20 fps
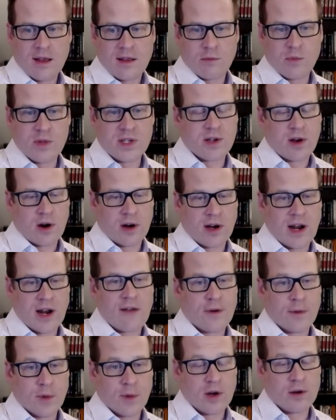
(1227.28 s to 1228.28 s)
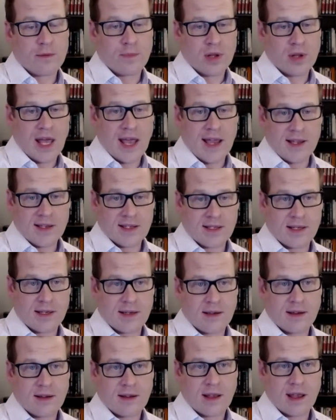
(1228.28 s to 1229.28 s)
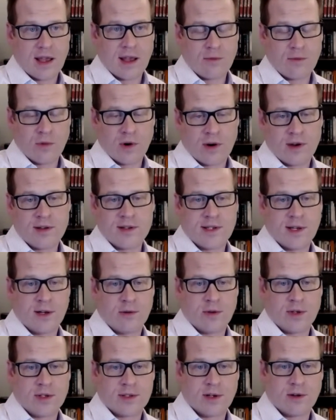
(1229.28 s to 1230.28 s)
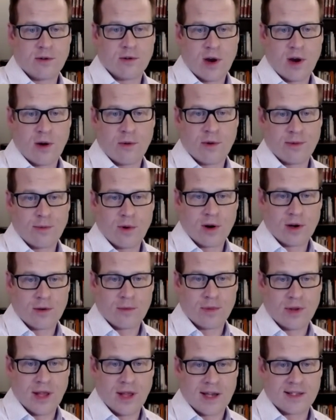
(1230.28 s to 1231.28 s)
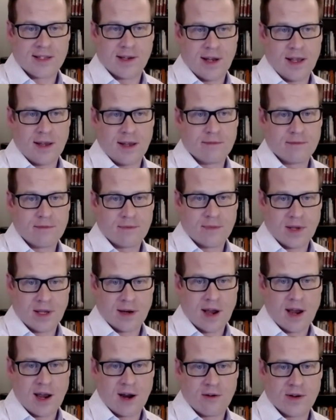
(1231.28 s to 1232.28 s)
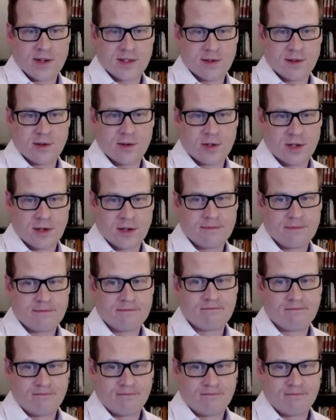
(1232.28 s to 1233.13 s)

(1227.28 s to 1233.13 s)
We started out from a good place, and we're continuing to grow with more complexity and higher resolution.